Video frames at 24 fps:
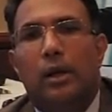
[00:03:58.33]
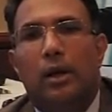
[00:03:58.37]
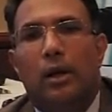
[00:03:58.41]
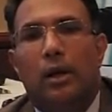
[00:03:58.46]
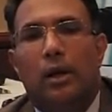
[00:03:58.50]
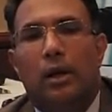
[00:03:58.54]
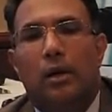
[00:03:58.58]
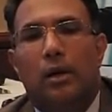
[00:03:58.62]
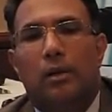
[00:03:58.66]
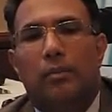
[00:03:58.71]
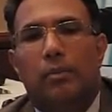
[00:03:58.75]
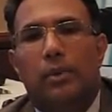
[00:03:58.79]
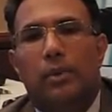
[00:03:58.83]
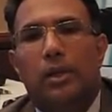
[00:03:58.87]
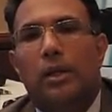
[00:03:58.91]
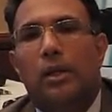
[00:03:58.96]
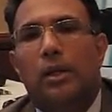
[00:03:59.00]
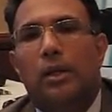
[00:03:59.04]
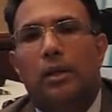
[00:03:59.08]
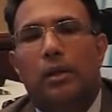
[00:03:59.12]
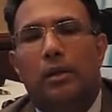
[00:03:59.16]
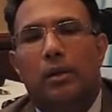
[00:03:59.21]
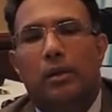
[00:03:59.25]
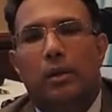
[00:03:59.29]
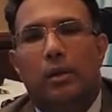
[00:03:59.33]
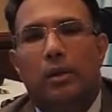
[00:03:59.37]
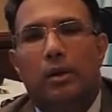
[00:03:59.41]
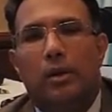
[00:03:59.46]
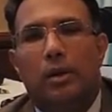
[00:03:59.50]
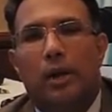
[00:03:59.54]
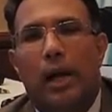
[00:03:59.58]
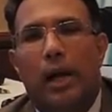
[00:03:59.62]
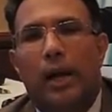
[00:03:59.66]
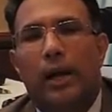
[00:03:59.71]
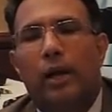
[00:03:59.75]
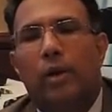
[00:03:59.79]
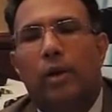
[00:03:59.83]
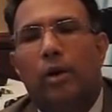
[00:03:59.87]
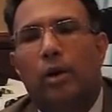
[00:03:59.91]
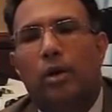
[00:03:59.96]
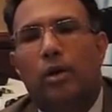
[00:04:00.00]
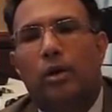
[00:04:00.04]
Adding on